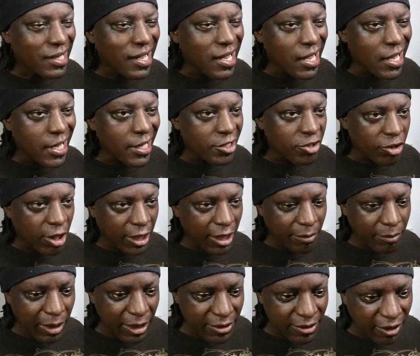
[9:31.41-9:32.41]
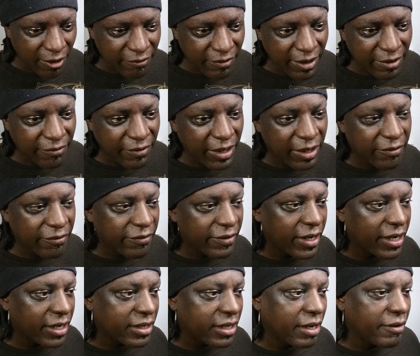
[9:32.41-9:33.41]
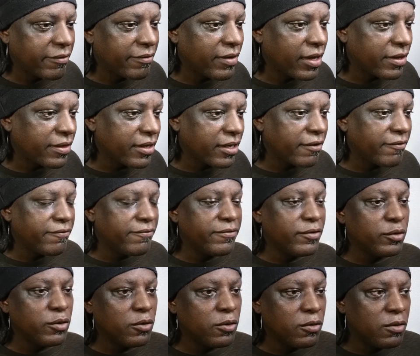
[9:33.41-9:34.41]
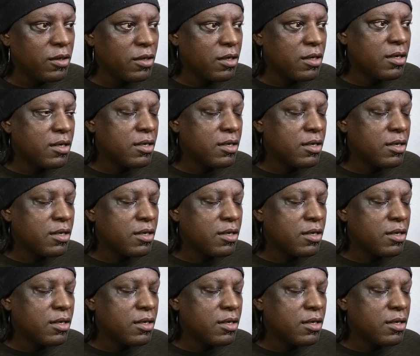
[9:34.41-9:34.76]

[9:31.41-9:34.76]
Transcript: I had training myself. I think a full